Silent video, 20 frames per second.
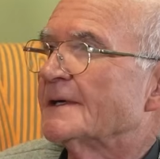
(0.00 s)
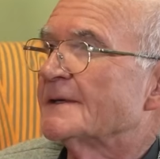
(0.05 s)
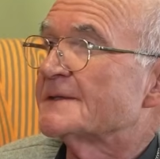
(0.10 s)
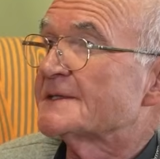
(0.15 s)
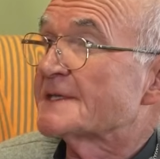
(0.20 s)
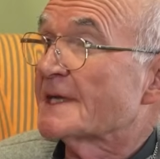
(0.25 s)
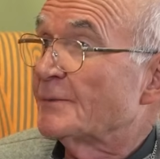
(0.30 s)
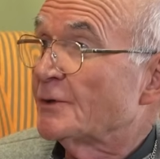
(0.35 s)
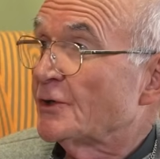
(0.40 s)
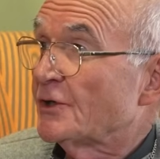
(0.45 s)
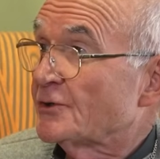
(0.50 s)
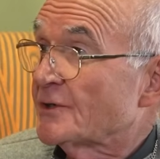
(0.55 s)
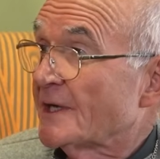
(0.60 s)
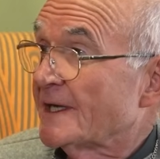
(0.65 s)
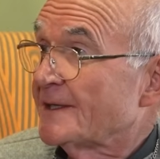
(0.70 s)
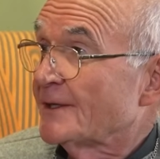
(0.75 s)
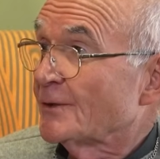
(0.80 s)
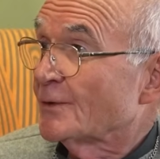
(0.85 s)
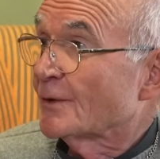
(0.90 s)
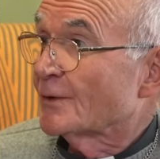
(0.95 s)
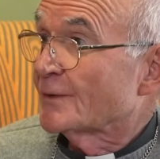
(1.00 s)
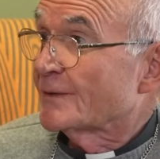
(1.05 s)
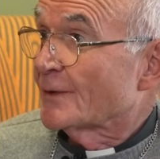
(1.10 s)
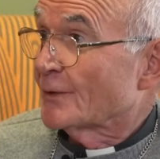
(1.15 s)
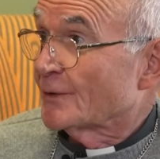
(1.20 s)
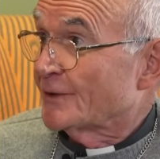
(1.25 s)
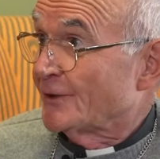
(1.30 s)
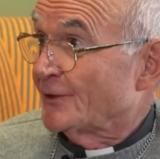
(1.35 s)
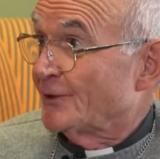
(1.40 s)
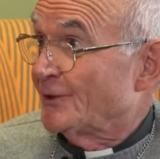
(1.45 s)
Seminary training or
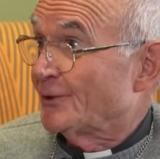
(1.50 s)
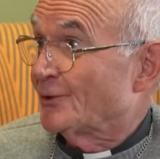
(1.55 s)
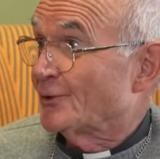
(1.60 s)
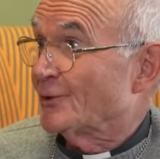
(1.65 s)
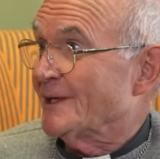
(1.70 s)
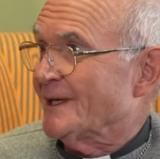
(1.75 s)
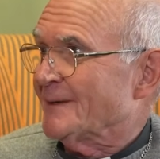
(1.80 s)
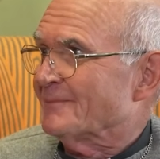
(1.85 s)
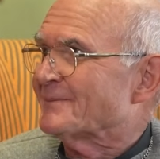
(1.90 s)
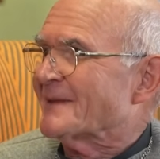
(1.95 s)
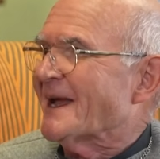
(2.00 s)
the degree?